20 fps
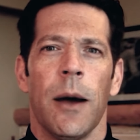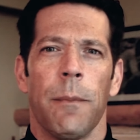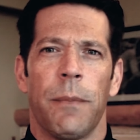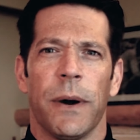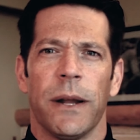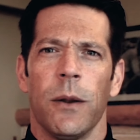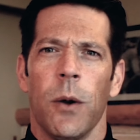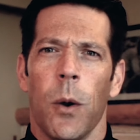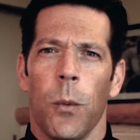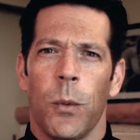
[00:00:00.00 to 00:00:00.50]

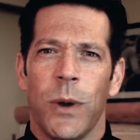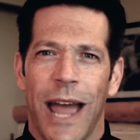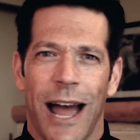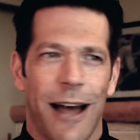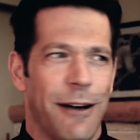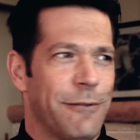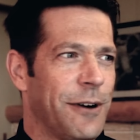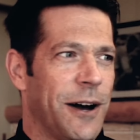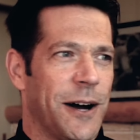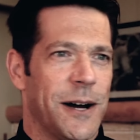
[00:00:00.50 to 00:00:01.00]
but we
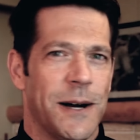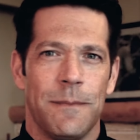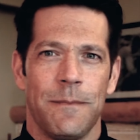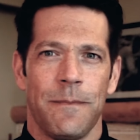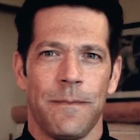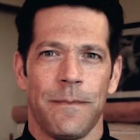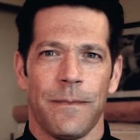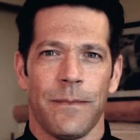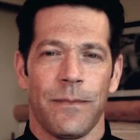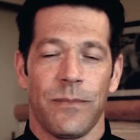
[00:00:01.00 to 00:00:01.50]
have
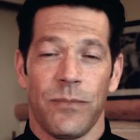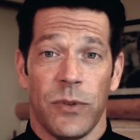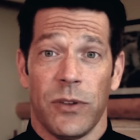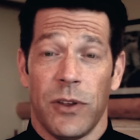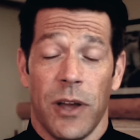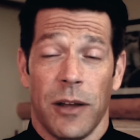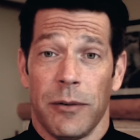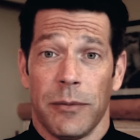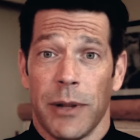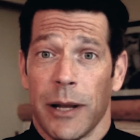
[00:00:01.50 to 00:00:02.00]

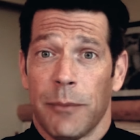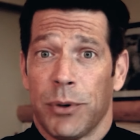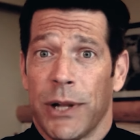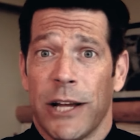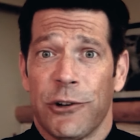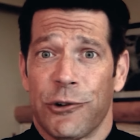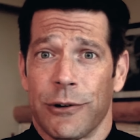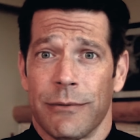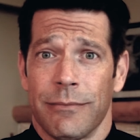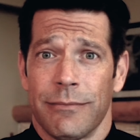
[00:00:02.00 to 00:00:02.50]
like
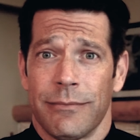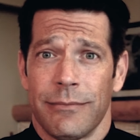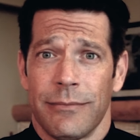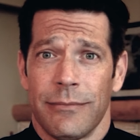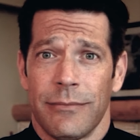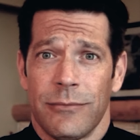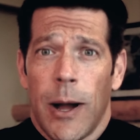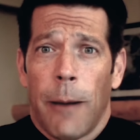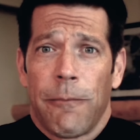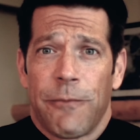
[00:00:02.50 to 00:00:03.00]
pleasure,
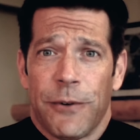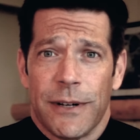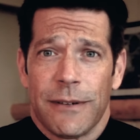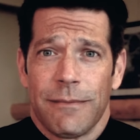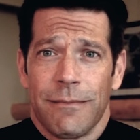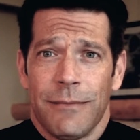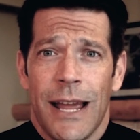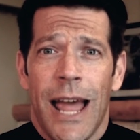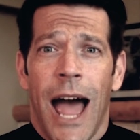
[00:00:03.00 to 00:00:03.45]
comfort.